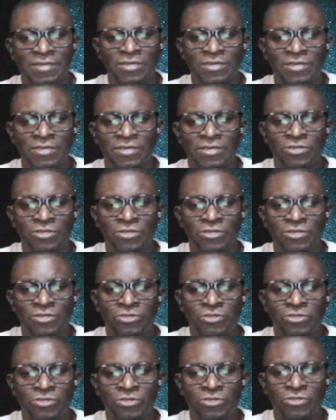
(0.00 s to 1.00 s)

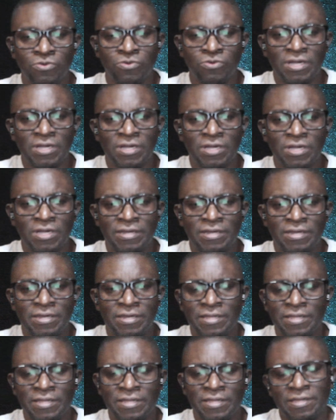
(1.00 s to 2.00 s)
you
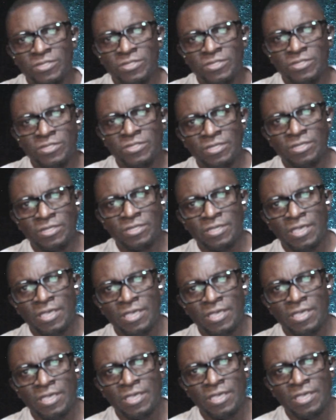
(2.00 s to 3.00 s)
and
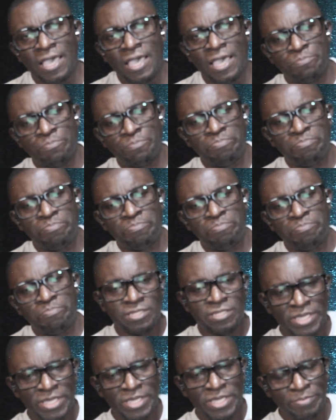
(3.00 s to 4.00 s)
the pilots, let
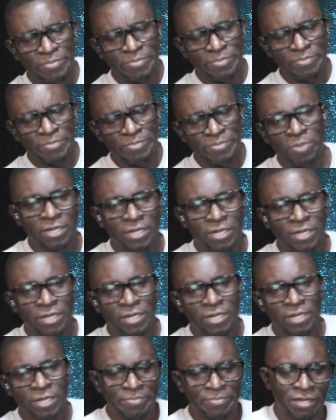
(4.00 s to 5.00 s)
me go back.
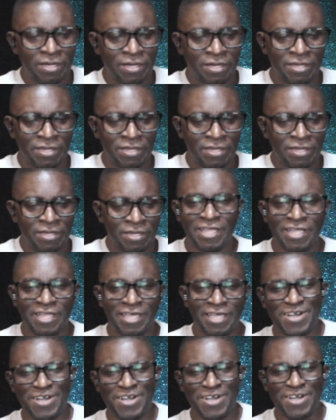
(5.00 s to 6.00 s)
It looks like
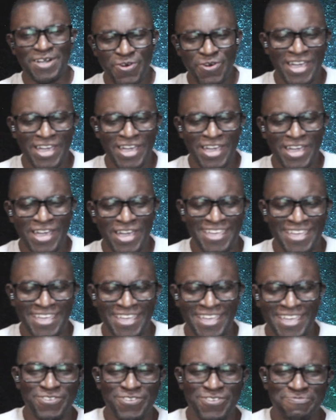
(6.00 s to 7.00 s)
I'm going ahead
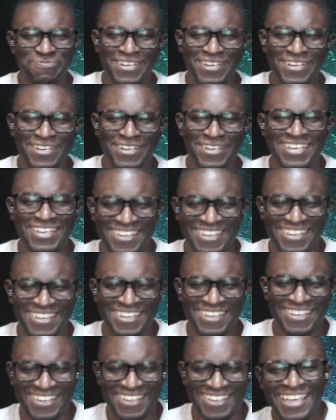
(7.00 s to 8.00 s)
of myself.
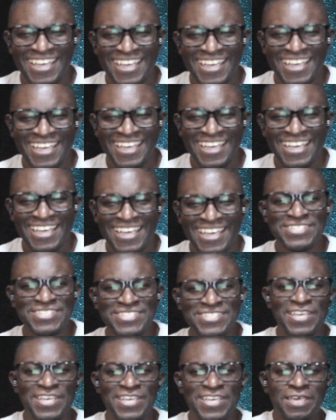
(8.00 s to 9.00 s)
You see,
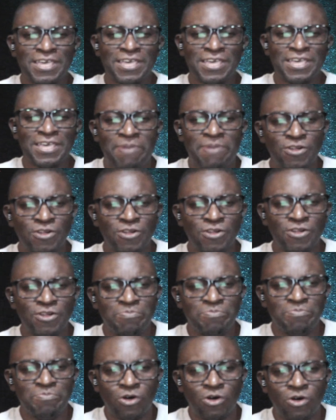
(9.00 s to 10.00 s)
the pilots may
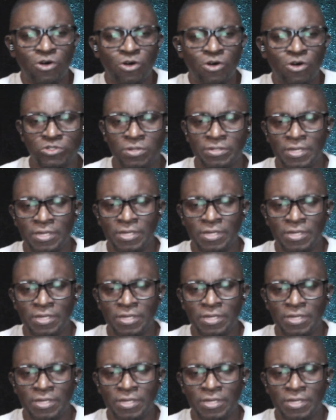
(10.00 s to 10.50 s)
not know,